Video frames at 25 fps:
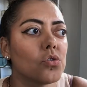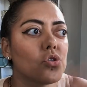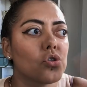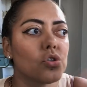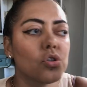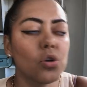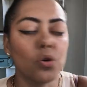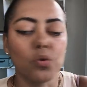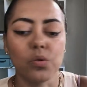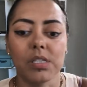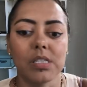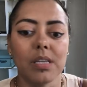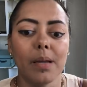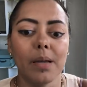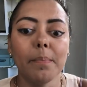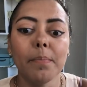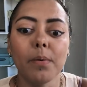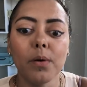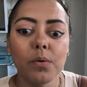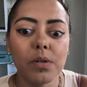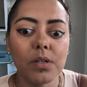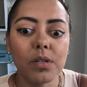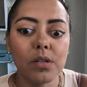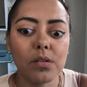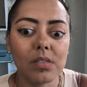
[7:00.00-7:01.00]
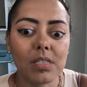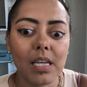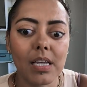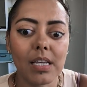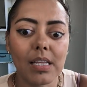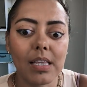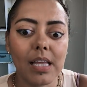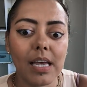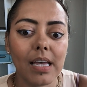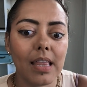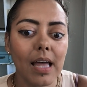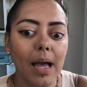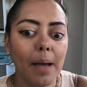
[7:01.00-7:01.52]
so simple when you say it
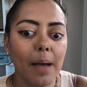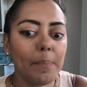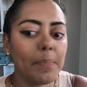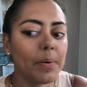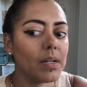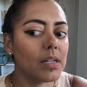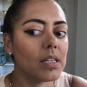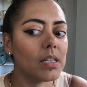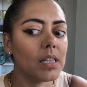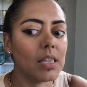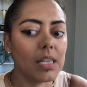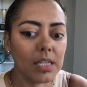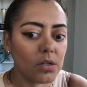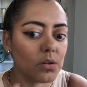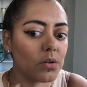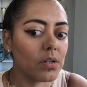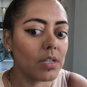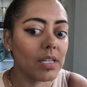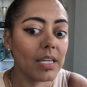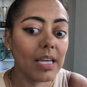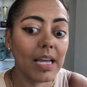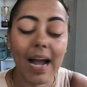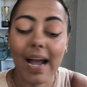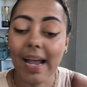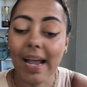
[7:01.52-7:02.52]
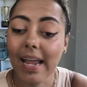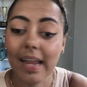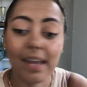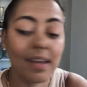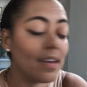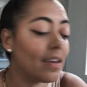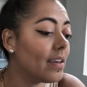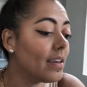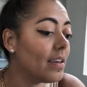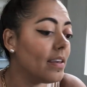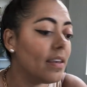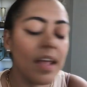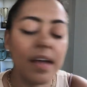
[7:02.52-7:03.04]
like that, but literally, I had
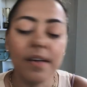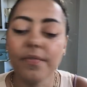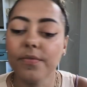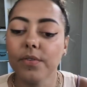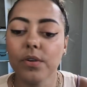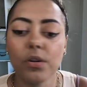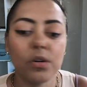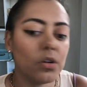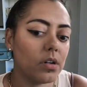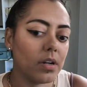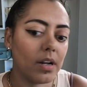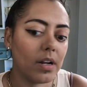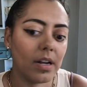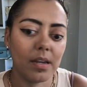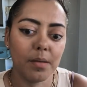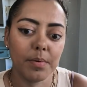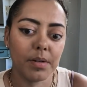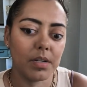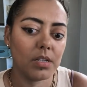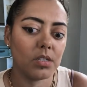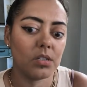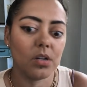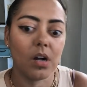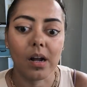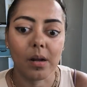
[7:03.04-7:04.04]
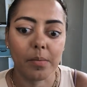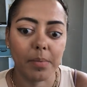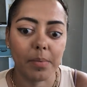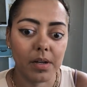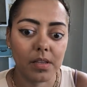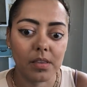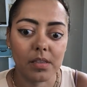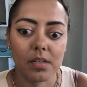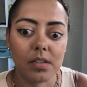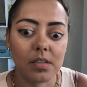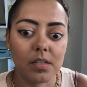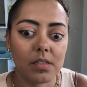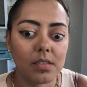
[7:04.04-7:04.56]
never heard anybody talk
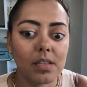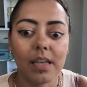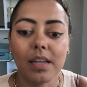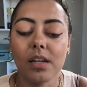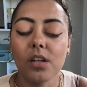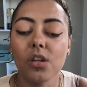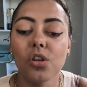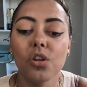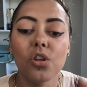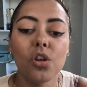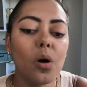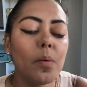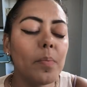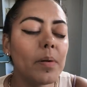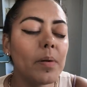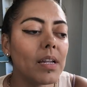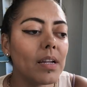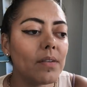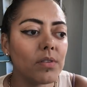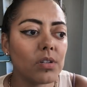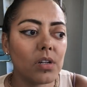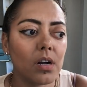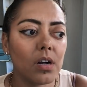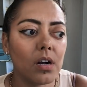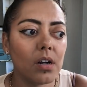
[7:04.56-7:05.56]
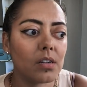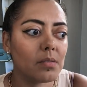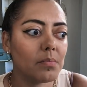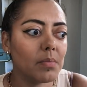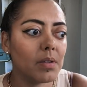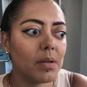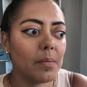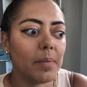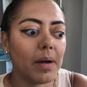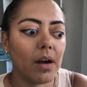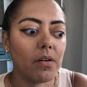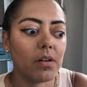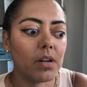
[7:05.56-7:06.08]
about this. Like, nobody ever talked to me
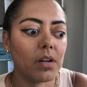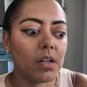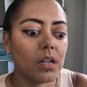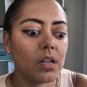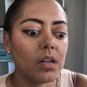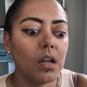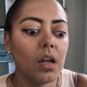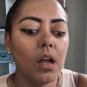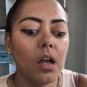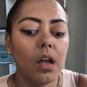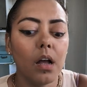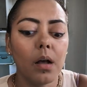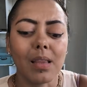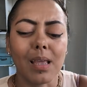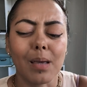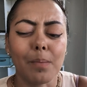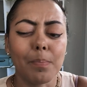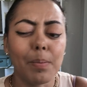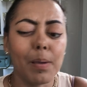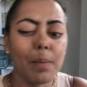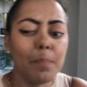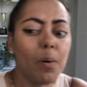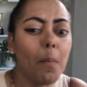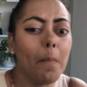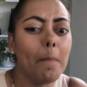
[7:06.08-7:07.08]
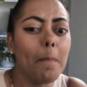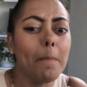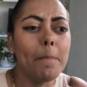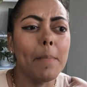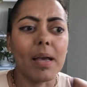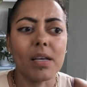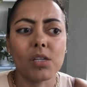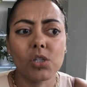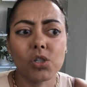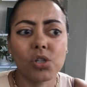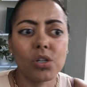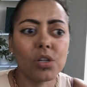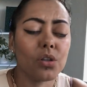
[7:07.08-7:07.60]
about it. Like, people
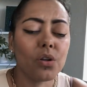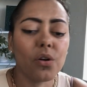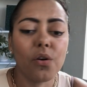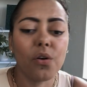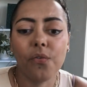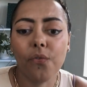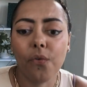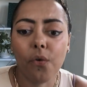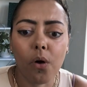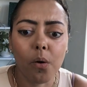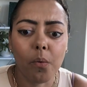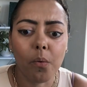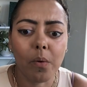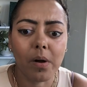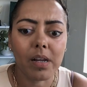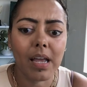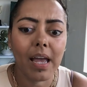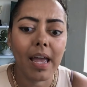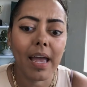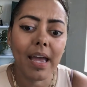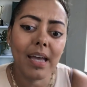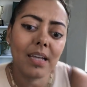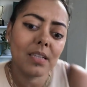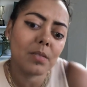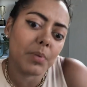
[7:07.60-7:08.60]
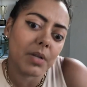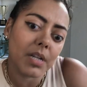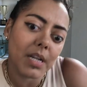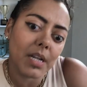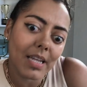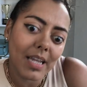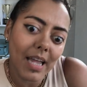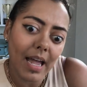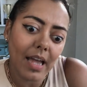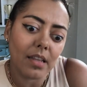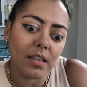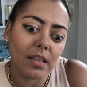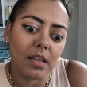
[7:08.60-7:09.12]
mention their 401ks, but
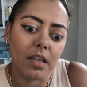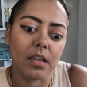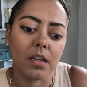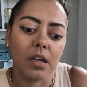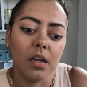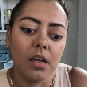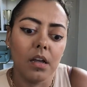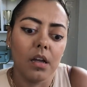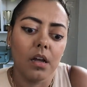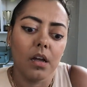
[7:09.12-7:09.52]
again, like,